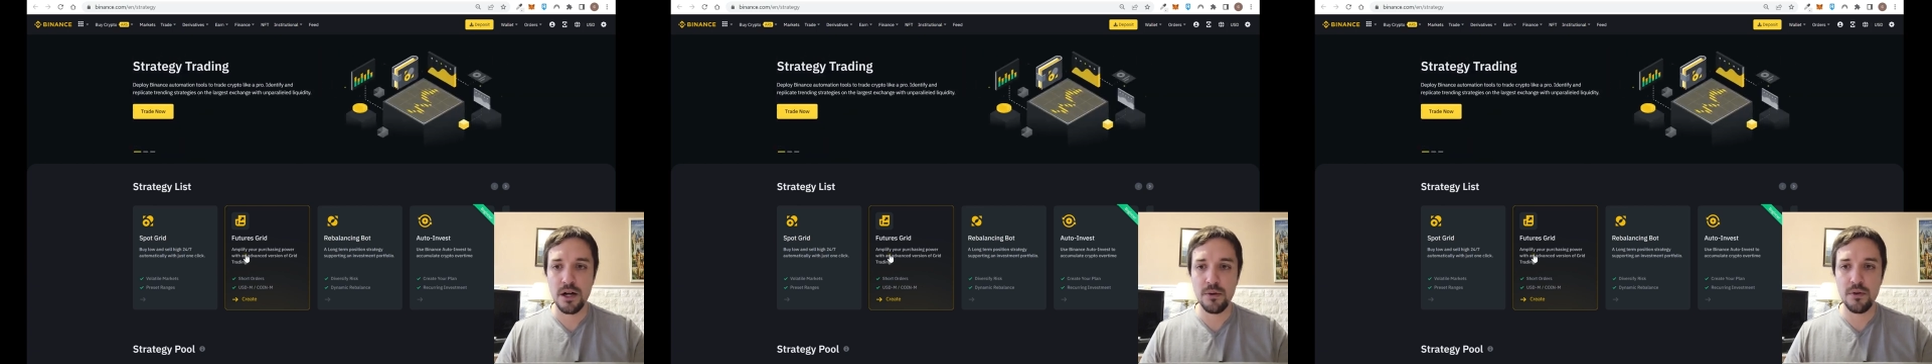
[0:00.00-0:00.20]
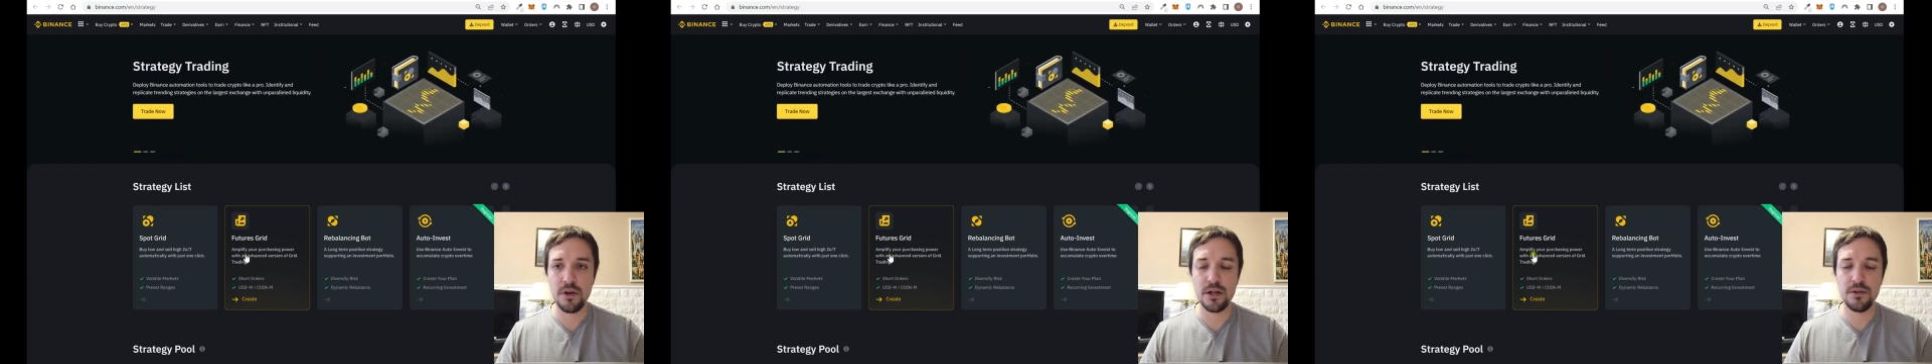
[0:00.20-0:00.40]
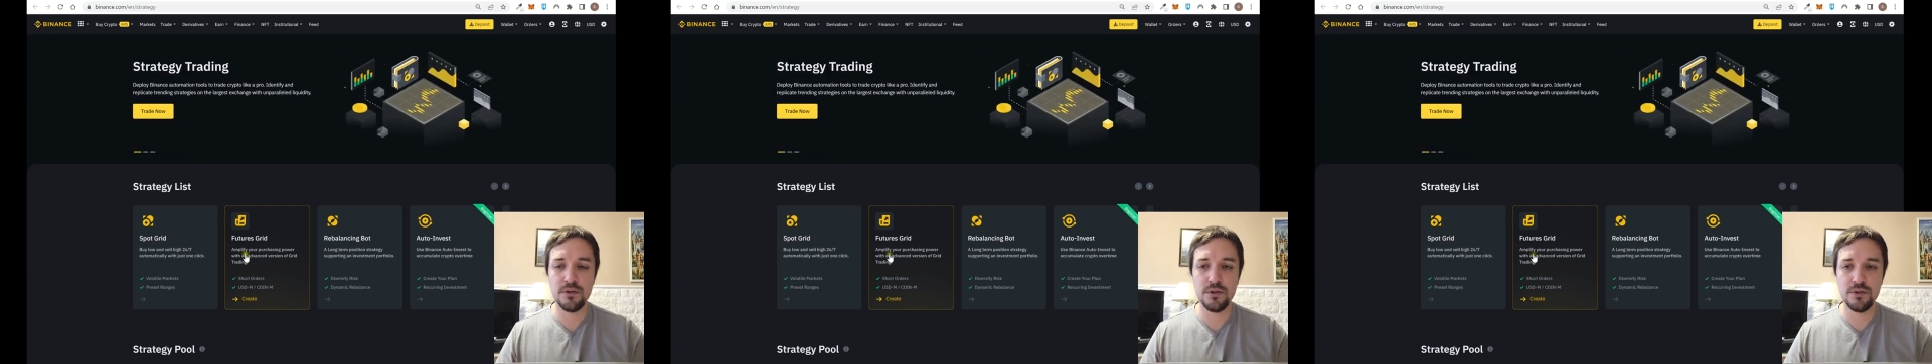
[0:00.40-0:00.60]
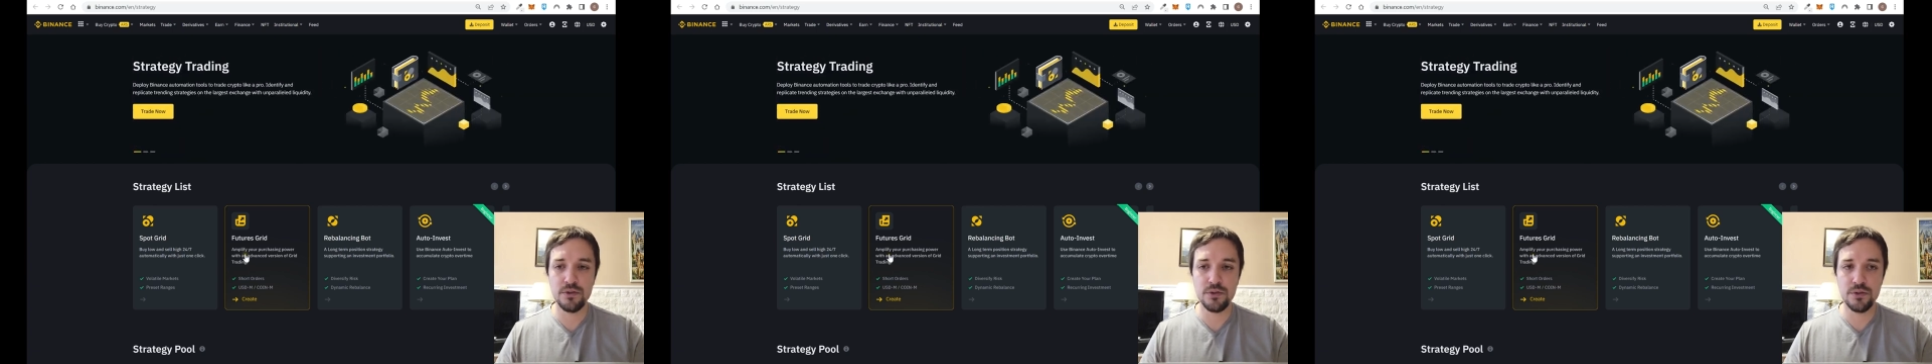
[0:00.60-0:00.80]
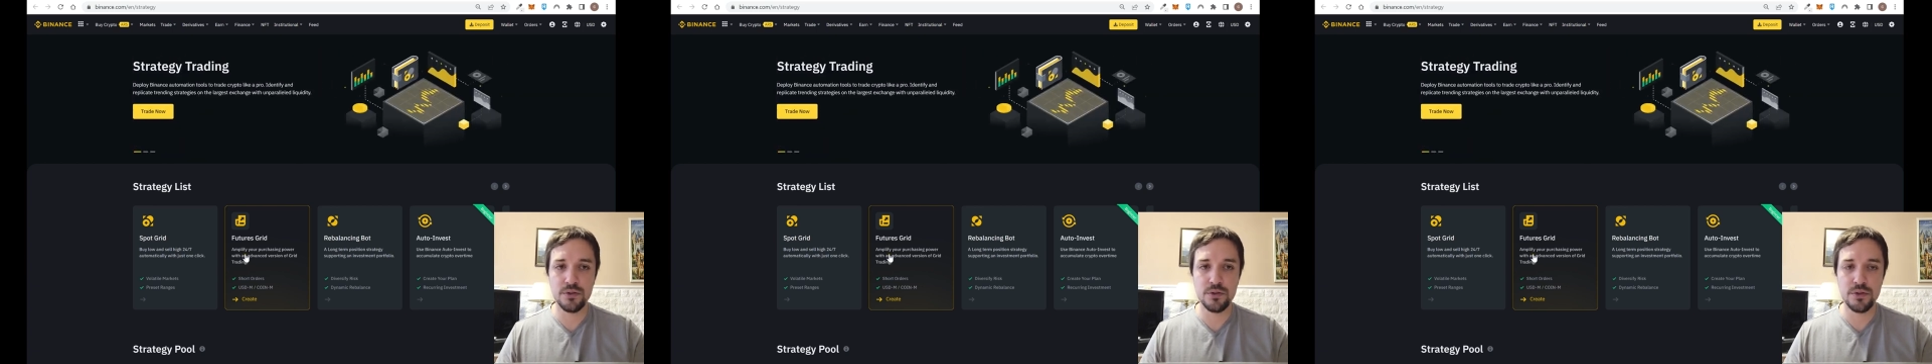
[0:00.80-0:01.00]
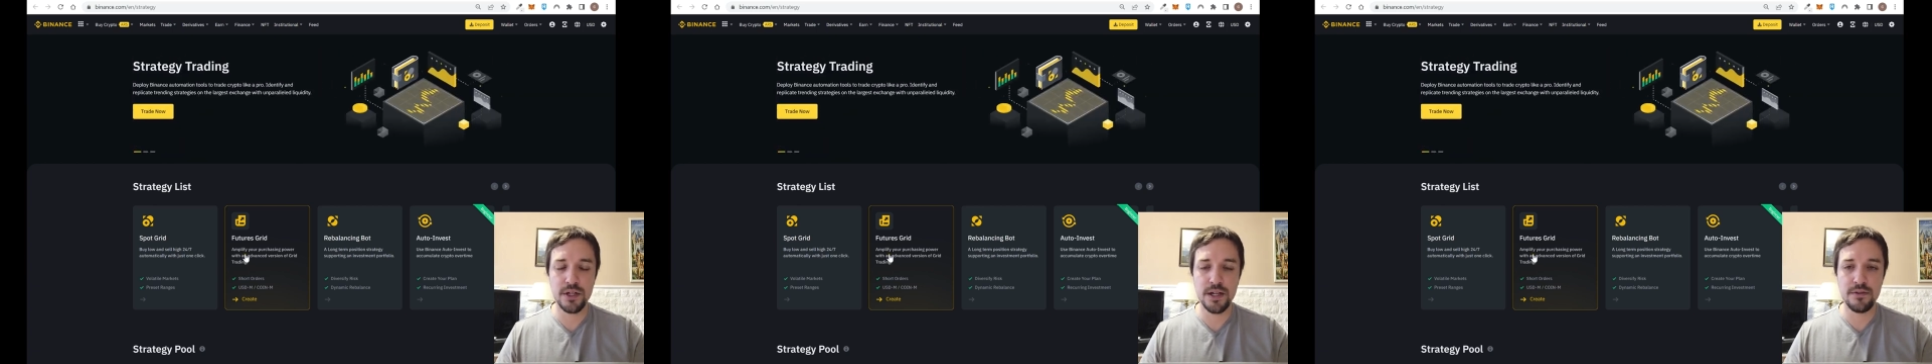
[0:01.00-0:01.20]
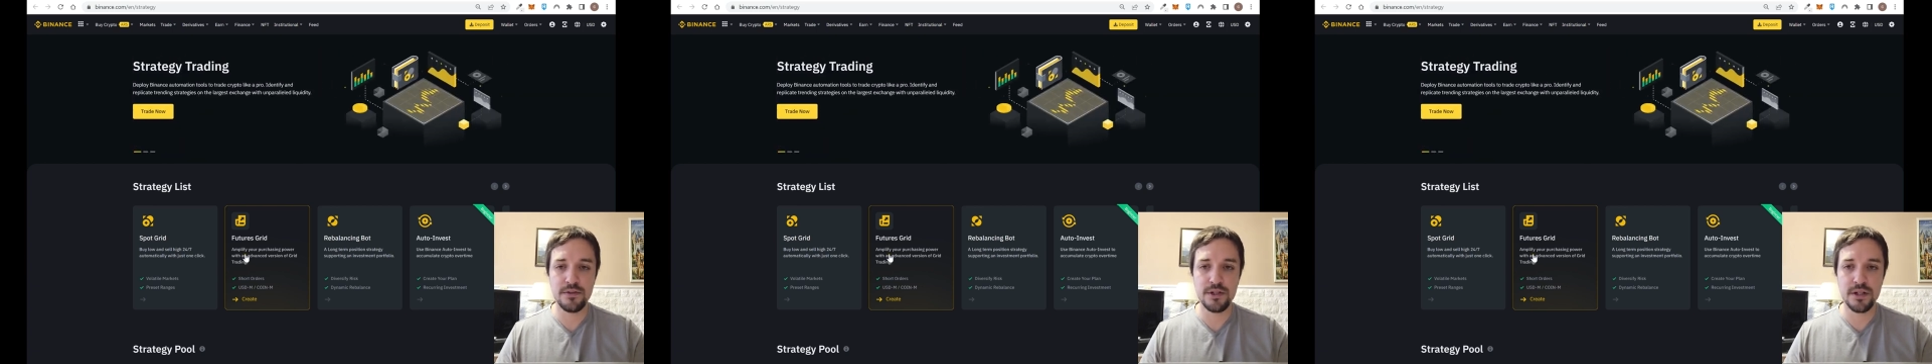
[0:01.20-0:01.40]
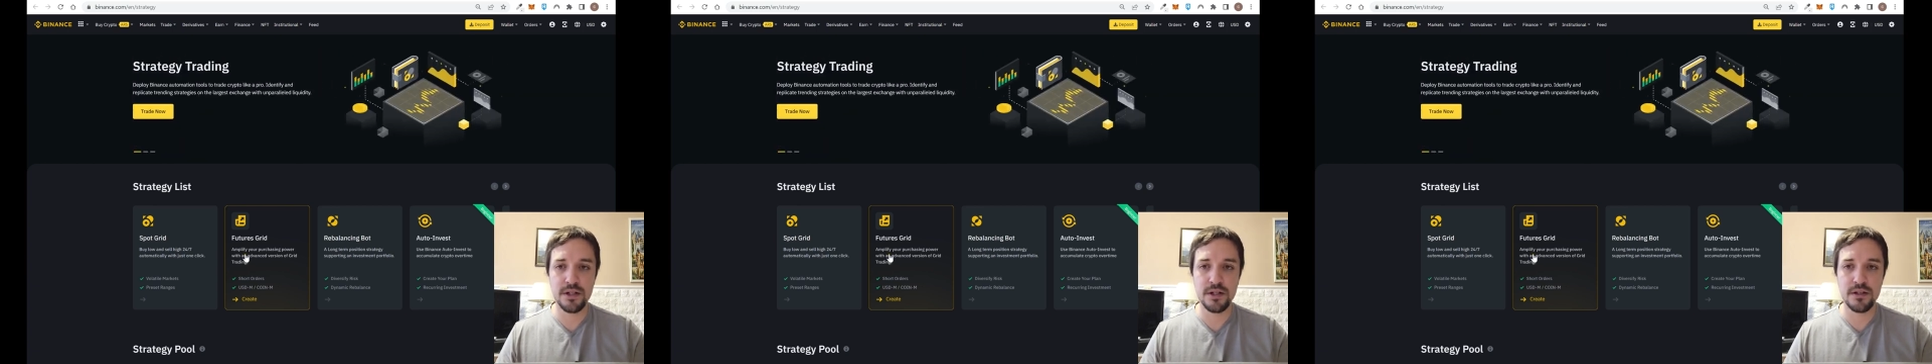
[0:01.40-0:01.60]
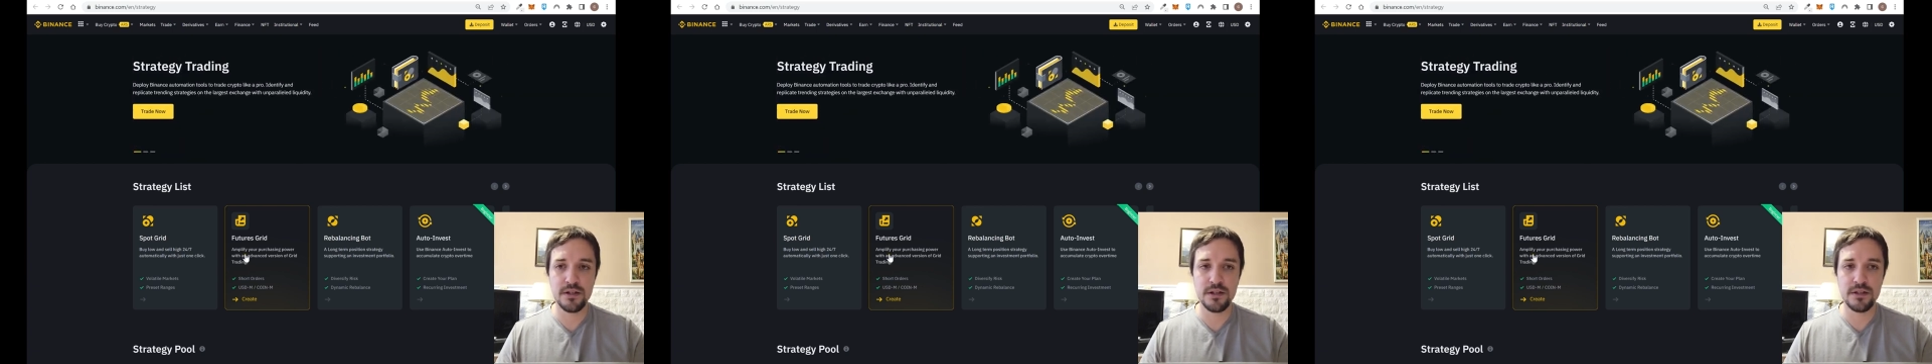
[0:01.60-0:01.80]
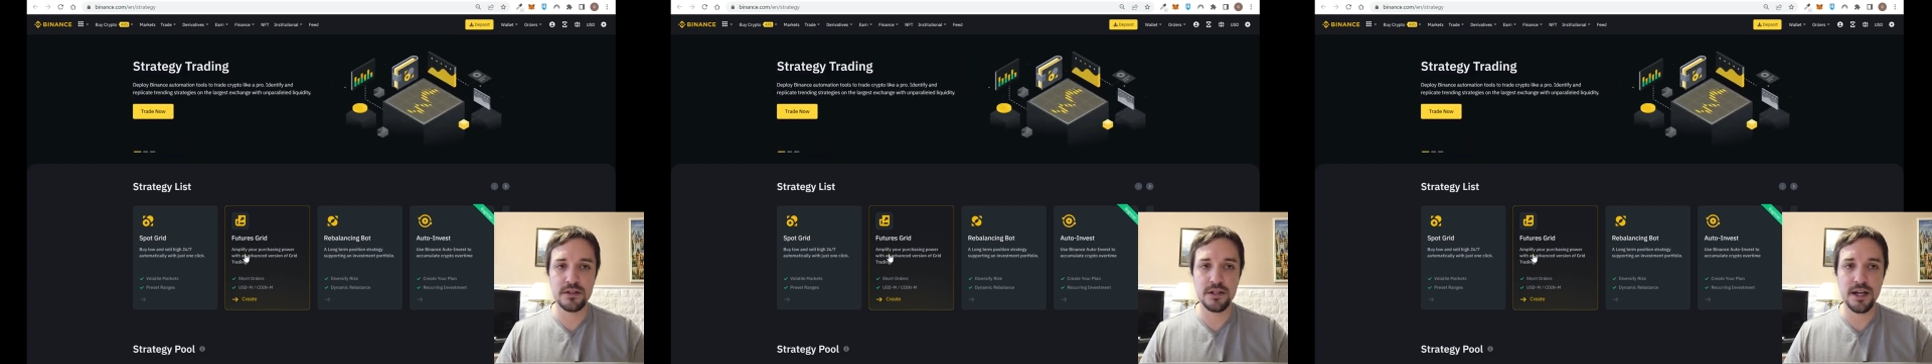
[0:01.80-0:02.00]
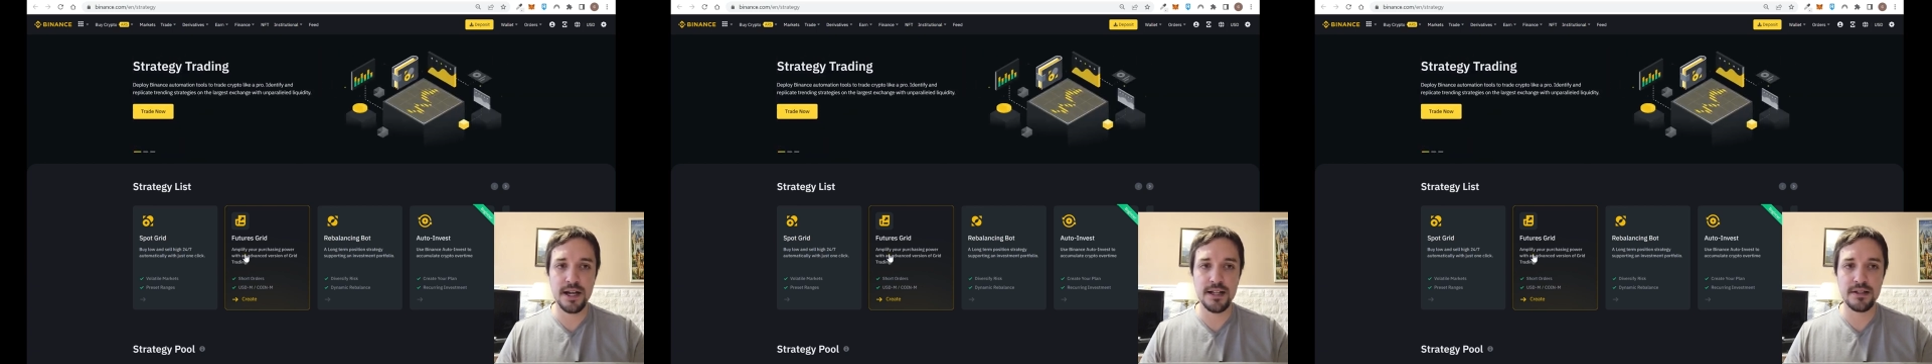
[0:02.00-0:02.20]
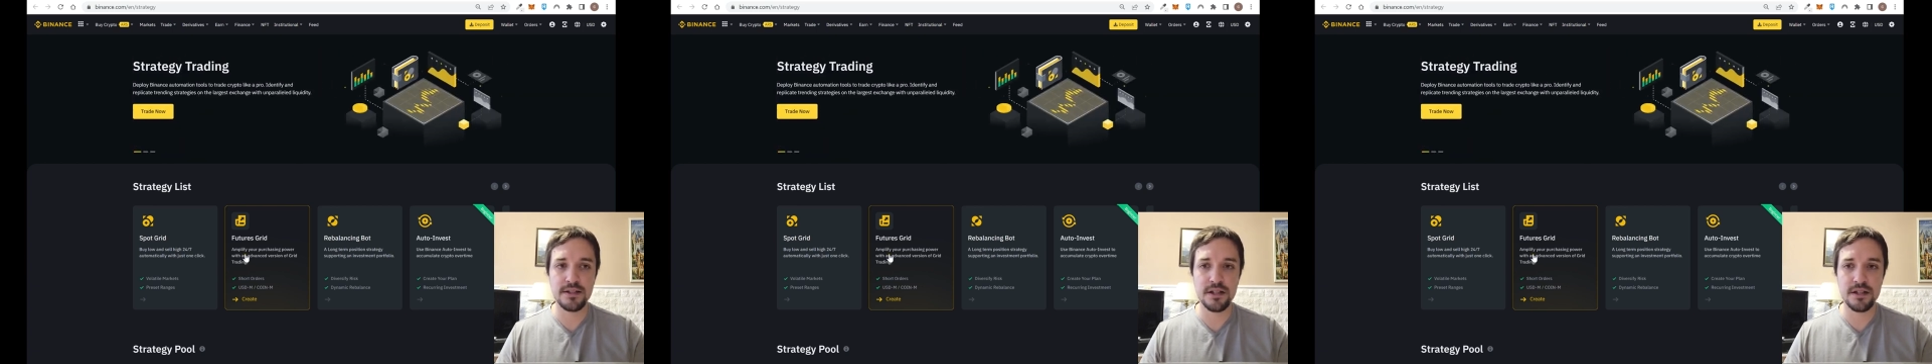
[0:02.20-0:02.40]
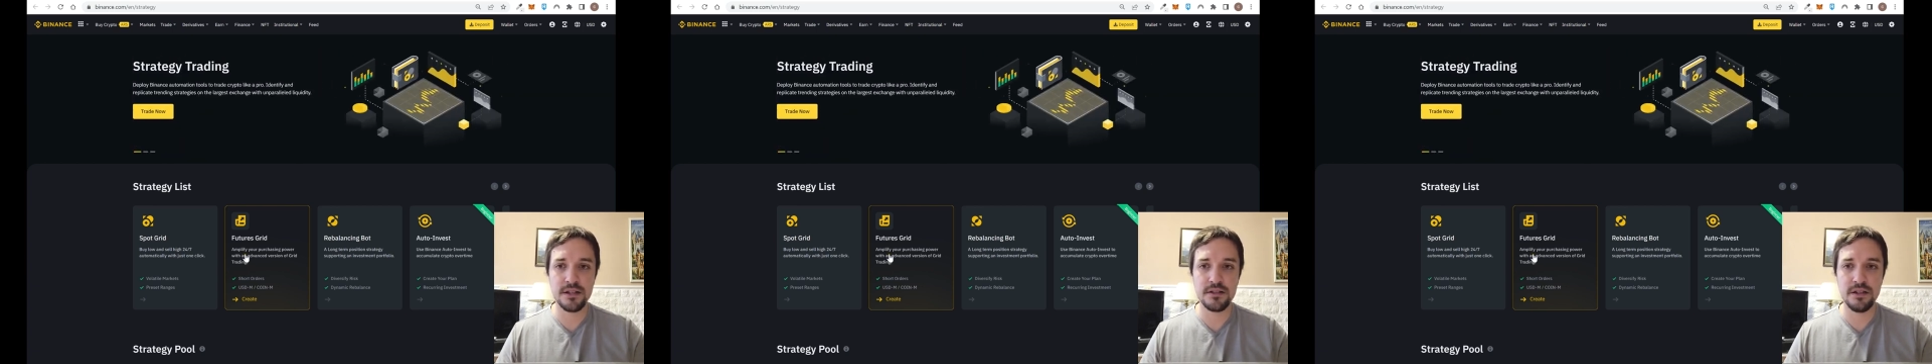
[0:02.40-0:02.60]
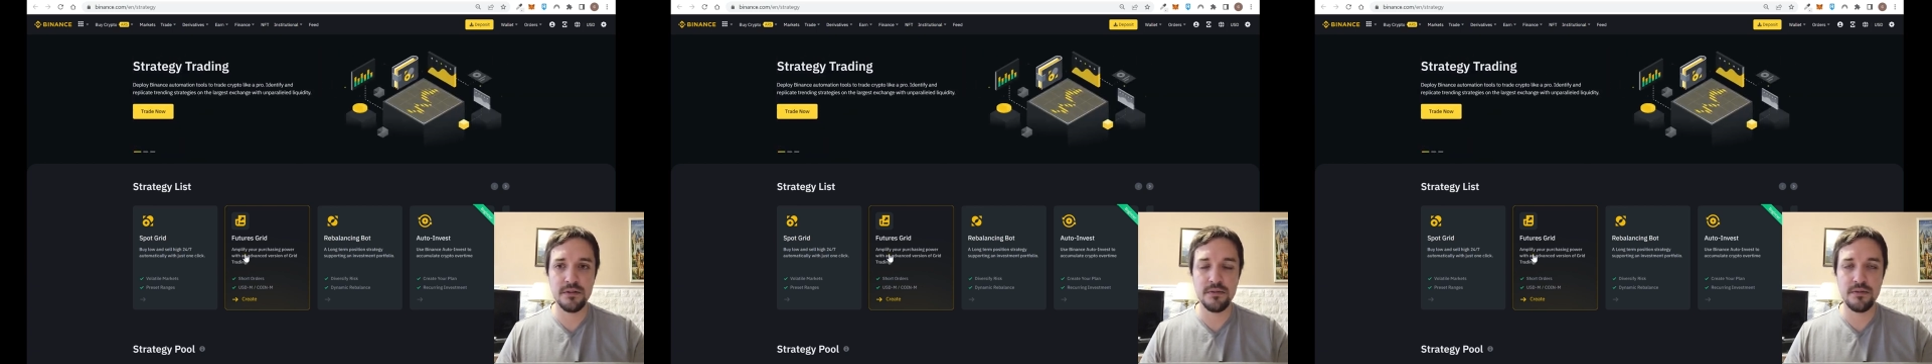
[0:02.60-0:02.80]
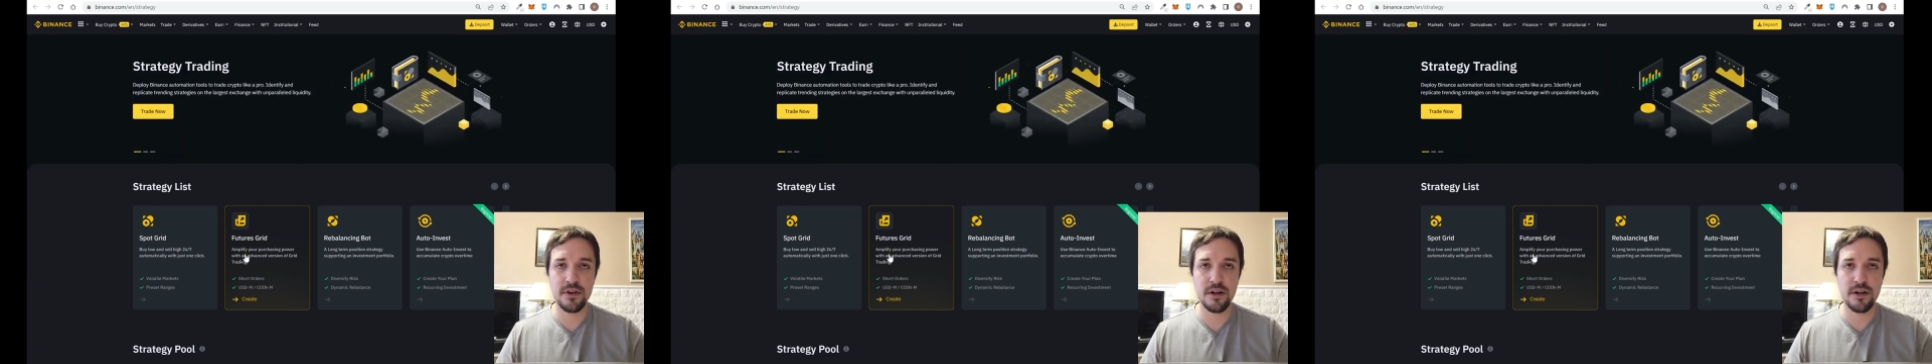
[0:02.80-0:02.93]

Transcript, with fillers: How you can do to enter this alternative?